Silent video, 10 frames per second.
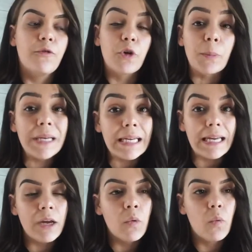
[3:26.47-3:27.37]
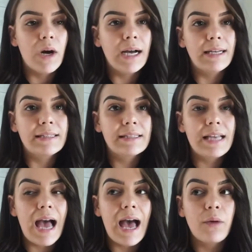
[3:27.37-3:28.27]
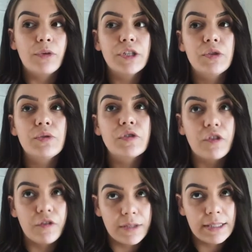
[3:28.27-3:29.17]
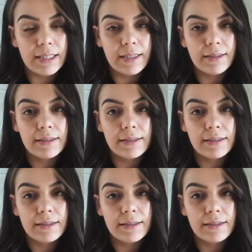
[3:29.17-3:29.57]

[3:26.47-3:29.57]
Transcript: for me was I would do services